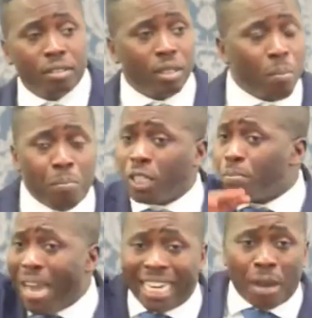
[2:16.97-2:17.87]
both
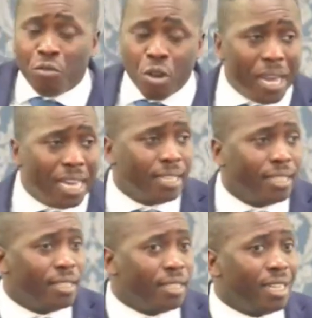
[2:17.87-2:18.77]
men and women.
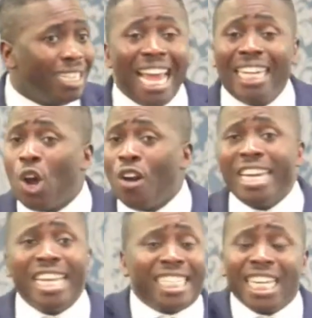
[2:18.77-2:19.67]
They don't
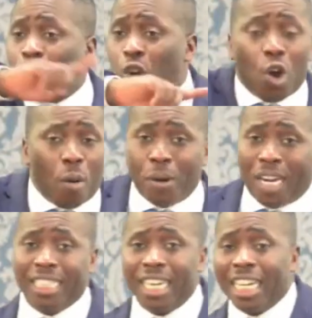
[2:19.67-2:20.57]
listen to
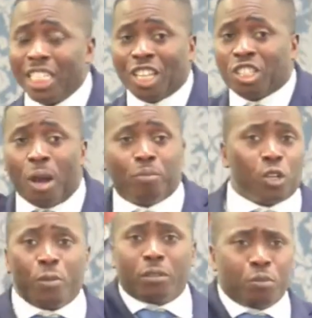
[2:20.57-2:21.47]
nobody. They just come to
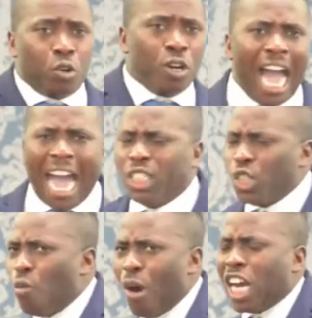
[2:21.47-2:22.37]
Facebook and
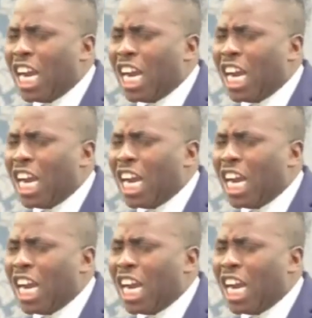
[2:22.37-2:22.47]
know what God has